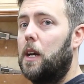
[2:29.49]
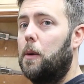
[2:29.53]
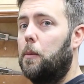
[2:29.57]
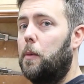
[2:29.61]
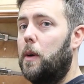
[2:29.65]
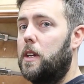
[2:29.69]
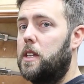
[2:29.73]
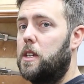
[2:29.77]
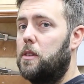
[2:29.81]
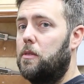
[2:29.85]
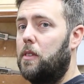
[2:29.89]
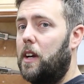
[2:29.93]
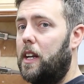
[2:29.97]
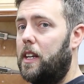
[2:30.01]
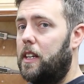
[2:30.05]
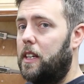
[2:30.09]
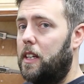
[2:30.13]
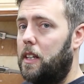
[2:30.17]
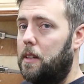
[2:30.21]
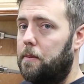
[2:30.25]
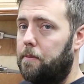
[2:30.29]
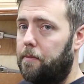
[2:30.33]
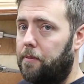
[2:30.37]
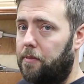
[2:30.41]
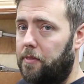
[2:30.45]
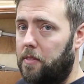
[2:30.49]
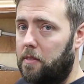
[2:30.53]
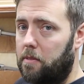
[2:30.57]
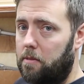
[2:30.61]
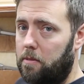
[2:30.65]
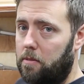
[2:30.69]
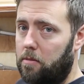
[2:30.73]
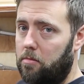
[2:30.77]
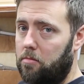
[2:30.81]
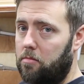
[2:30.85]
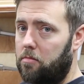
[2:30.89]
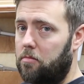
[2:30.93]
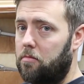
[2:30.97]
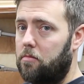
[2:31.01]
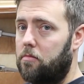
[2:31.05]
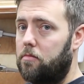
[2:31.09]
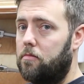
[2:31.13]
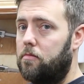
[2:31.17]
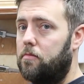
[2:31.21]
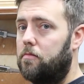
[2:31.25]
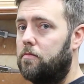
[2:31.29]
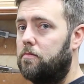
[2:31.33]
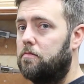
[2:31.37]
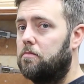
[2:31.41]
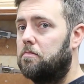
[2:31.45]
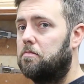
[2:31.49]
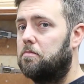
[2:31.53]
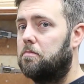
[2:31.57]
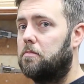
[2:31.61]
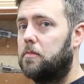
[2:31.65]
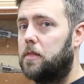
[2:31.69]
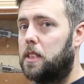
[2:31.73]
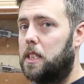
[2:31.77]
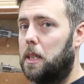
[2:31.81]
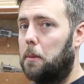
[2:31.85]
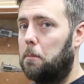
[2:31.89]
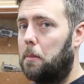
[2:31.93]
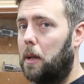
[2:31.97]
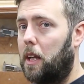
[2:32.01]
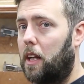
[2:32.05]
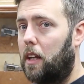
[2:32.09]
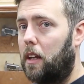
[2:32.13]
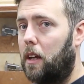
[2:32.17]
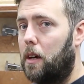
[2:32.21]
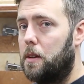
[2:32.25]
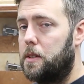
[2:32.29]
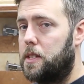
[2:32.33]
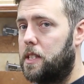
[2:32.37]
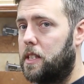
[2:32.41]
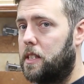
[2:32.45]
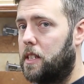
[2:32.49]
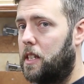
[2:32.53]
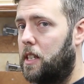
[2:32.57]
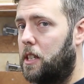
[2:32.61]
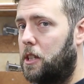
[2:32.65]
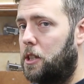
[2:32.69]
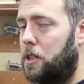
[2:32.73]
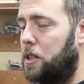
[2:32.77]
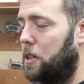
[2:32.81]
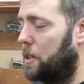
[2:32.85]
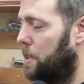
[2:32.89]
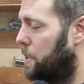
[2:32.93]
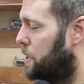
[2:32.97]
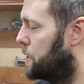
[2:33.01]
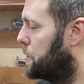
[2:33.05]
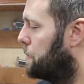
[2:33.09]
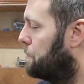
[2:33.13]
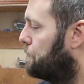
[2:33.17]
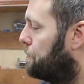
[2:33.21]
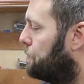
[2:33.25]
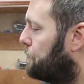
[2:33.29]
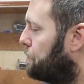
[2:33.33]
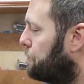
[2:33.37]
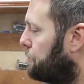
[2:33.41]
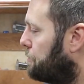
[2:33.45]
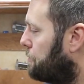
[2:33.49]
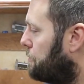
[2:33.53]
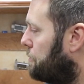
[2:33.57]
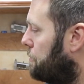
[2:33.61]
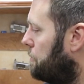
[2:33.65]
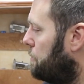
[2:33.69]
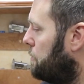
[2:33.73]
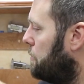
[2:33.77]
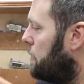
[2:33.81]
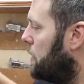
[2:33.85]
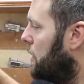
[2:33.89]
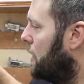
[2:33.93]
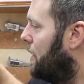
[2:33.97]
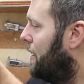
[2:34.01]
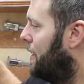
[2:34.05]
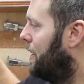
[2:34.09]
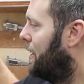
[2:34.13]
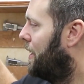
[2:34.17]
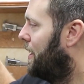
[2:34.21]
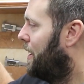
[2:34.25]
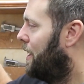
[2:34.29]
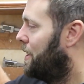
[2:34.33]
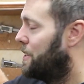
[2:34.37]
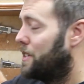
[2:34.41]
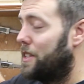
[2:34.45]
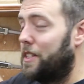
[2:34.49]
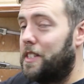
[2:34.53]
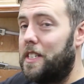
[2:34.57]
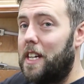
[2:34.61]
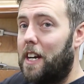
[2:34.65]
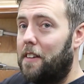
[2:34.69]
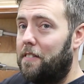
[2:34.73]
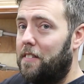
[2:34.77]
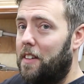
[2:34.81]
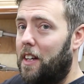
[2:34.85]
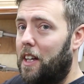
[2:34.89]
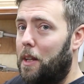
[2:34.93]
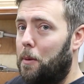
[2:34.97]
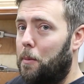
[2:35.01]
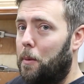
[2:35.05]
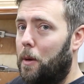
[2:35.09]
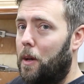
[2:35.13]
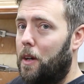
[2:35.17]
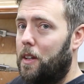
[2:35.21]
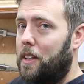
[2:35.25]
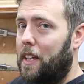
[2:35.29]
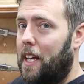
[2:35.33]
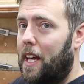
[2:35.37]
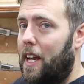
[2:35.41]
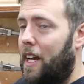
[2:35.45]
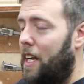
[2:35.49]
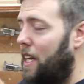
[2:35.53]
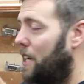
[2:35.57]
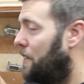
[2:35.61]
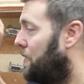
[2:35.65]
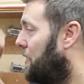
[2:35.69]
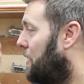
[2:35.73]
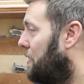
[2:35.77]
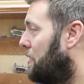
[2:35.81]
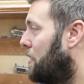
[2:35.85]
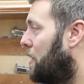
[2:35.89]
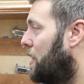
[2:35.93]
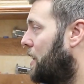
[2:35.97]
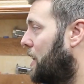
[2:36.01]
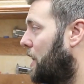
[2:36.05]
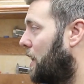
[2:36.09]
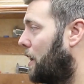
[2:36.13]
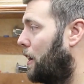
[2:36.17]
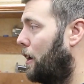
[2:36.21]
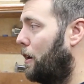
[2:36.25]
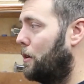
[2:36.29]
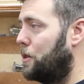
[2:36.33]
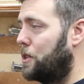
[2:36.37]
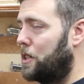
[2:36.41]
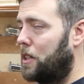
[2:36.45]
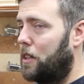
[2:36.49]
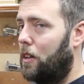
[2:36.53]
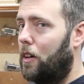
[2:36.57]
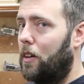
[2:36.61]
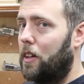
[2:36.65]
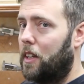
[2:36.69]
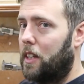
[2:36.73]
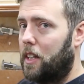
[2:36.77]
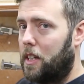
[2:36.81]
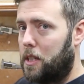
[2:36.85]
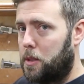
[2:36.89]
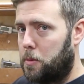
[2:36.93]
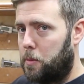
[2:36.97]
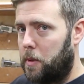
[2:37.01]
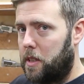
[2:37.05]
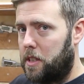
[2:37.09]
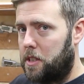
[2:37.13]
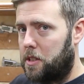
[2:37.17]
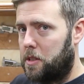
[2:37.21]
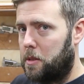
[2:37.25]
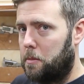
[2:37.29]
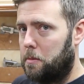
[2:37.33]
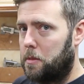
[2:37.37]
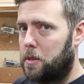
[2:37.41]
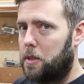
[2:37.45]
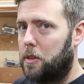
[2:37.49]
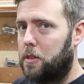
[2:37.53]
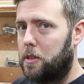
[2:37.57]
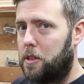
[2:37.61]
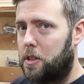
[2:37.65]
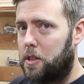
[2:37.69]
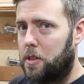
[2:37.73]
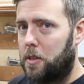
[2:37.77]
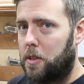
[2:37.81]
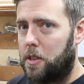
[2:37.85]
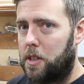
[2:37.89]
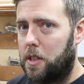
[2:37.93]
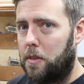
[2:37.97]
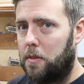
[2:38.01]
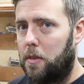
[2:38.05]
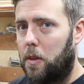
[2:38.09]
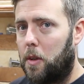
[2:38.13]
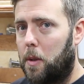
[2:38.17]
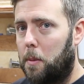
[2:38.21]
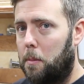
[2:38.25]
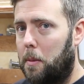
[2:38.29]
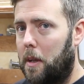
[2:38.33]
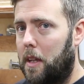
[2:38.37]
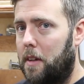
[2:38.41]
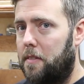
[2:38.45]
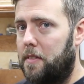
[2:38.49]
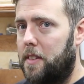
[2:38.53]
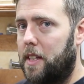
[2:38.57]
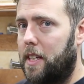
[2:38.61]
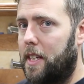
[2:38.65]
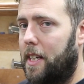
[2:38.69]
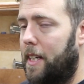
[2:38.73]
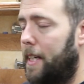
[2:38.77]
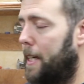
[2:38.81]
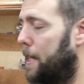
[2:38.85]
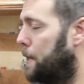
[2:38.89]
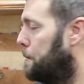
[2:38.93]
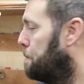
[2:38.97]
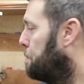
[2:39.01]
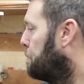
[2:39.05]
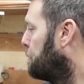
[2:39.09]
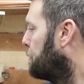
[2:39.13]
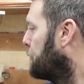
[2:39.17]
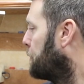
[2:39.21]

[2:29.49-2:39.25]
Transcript: When you're ready, simply close it and it shuts. So definitely worth getting if you grow an enclosure like this with some sort of uplifting lid.